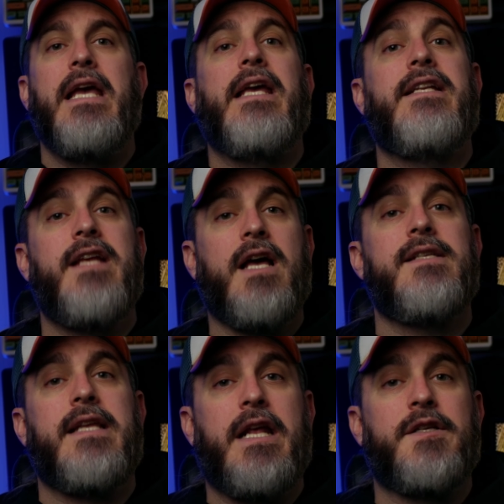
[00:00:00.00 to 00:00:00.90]
He
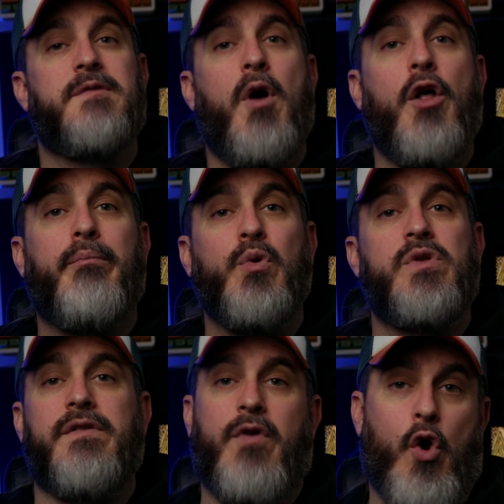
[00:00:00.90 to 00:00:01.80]
does get a small
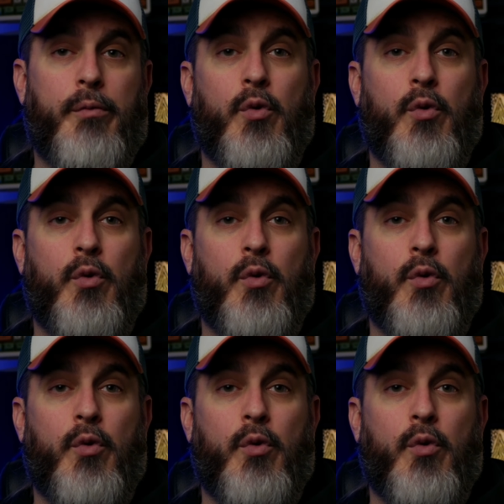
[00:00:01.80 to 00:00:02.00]
boost of hope,